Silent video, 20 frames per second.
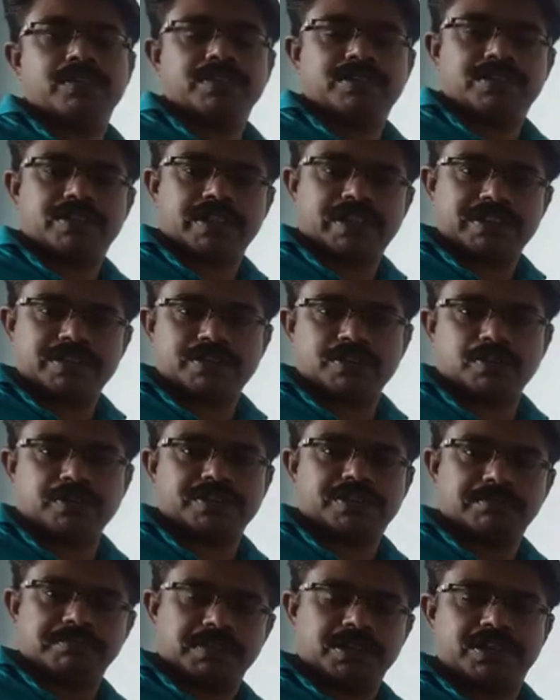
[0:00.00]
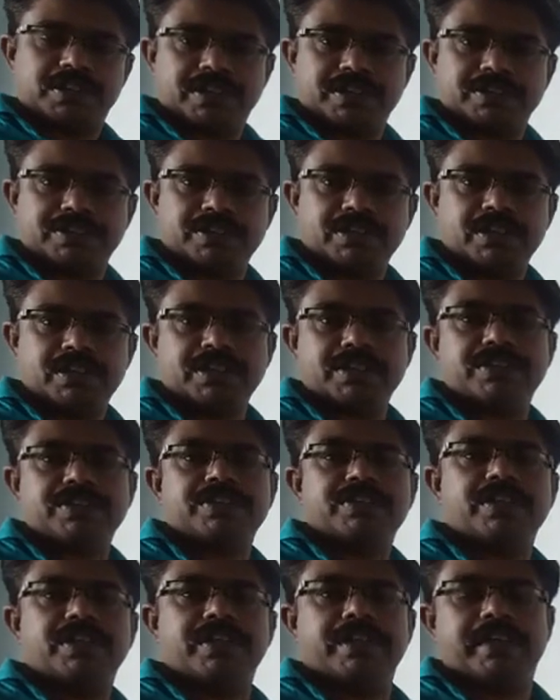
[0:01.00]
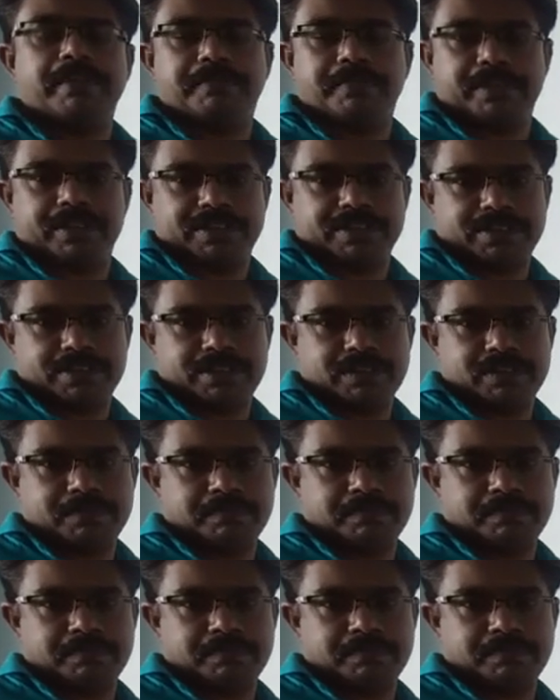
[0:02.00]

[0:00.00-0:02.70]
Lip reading: tense or simple tense. It is indefinite.